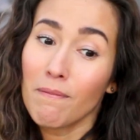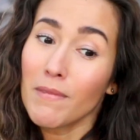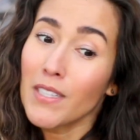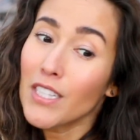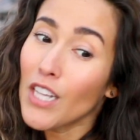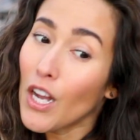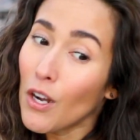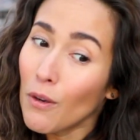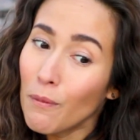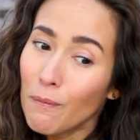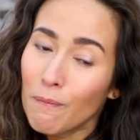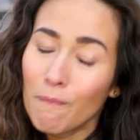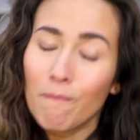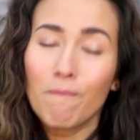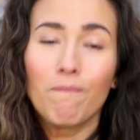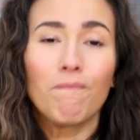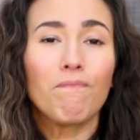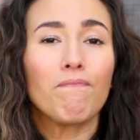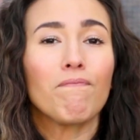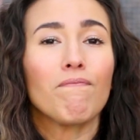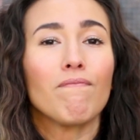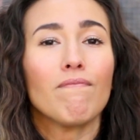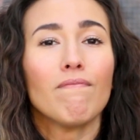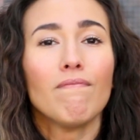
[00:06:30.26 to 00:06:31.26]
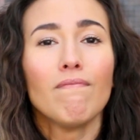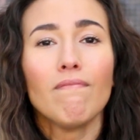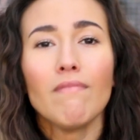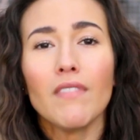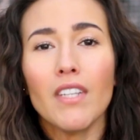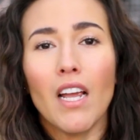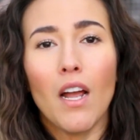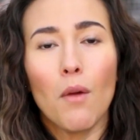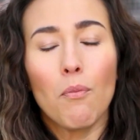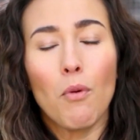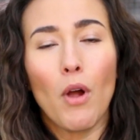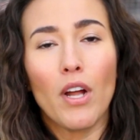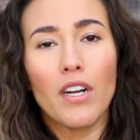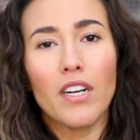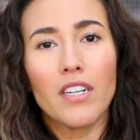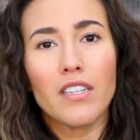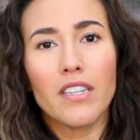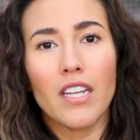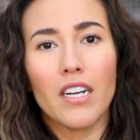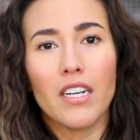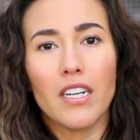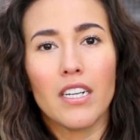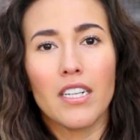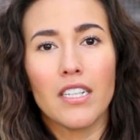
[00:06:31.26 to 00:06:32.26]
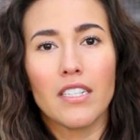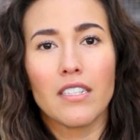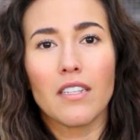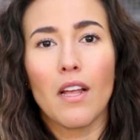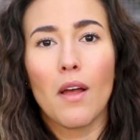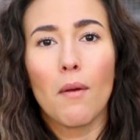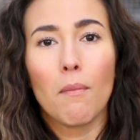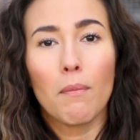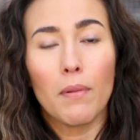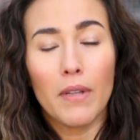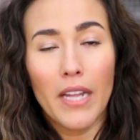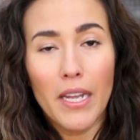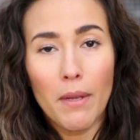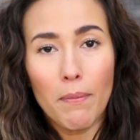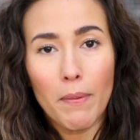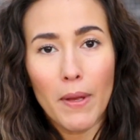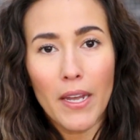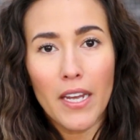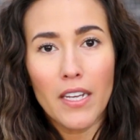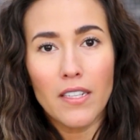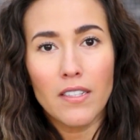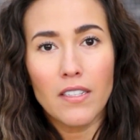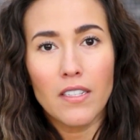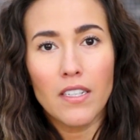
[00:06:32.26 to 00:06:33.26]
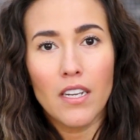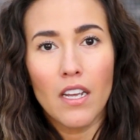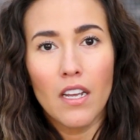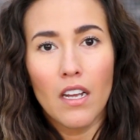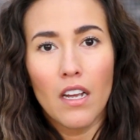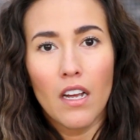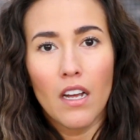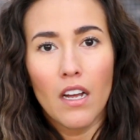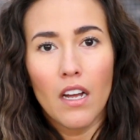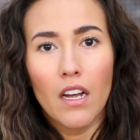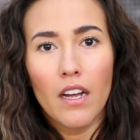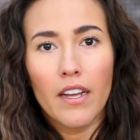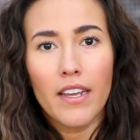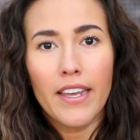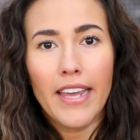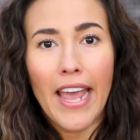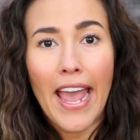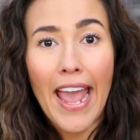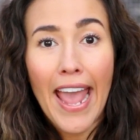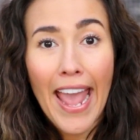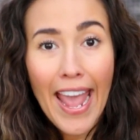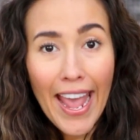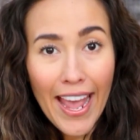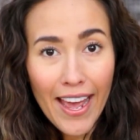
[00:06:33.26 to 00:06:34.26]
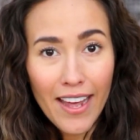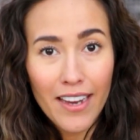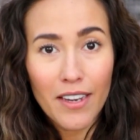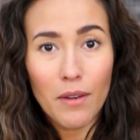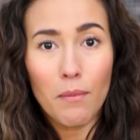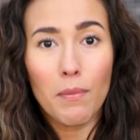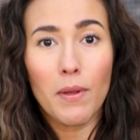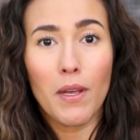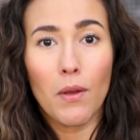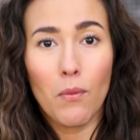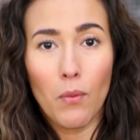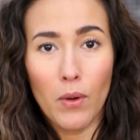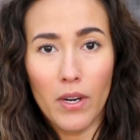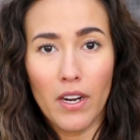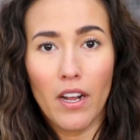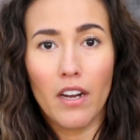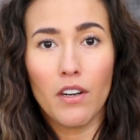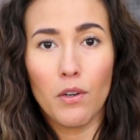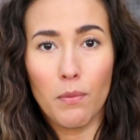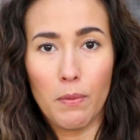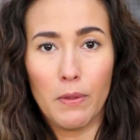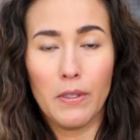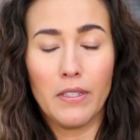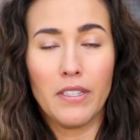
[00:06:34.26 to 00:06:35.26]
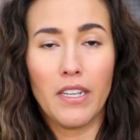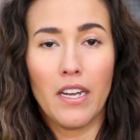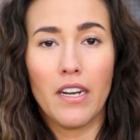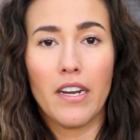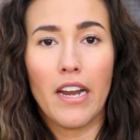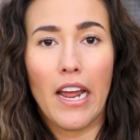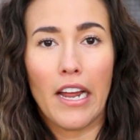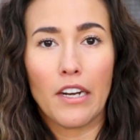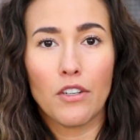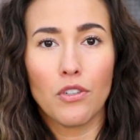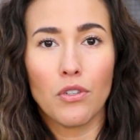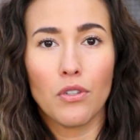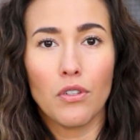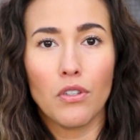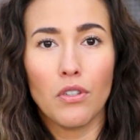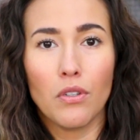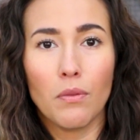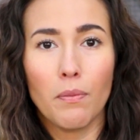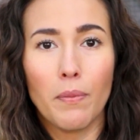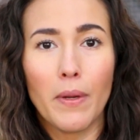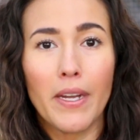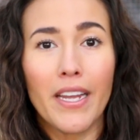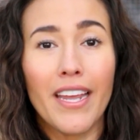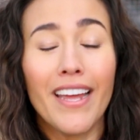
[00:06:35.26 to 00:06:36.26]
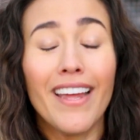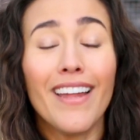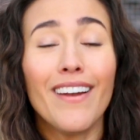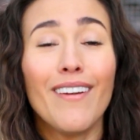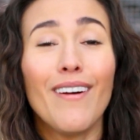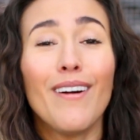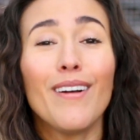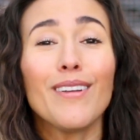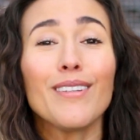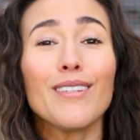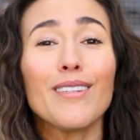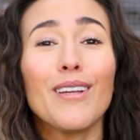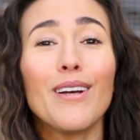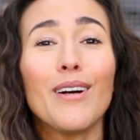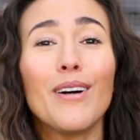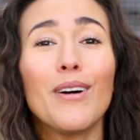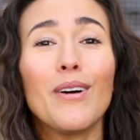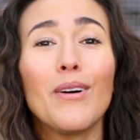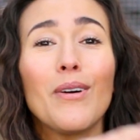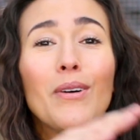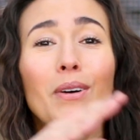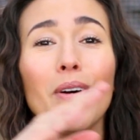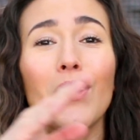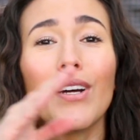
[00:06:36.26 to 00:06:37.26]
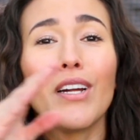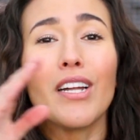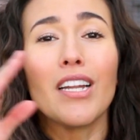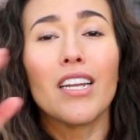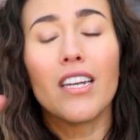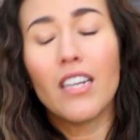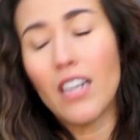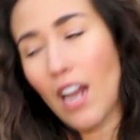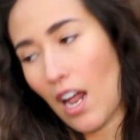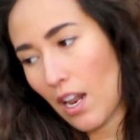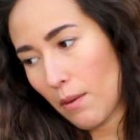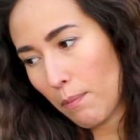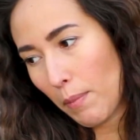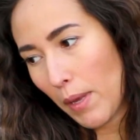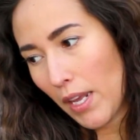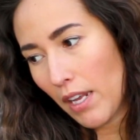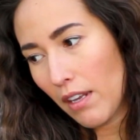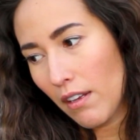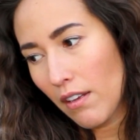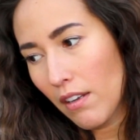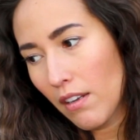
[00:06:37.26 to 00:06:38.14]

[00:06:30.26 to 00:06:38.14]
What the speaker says: So, a product that is plant-based can be 100% natural, but can also not be.